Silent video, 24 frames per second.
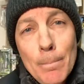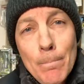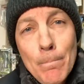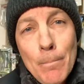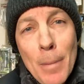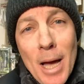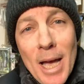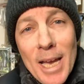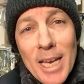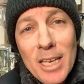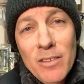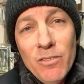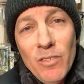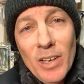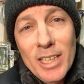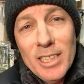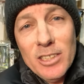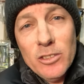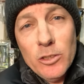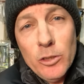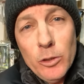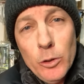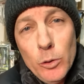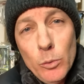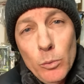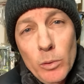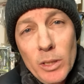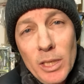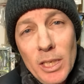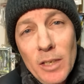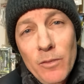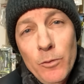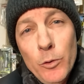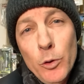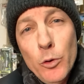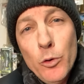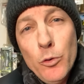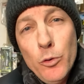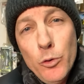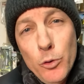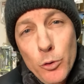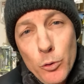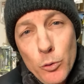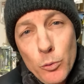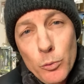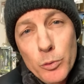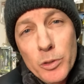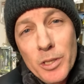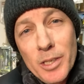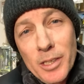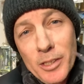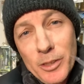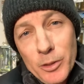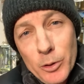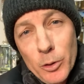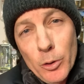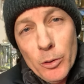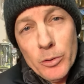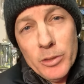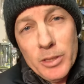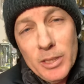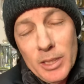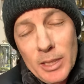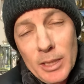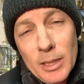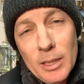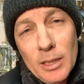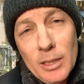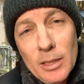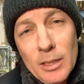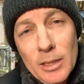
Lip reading: my advice to you, if you're new to the DRT,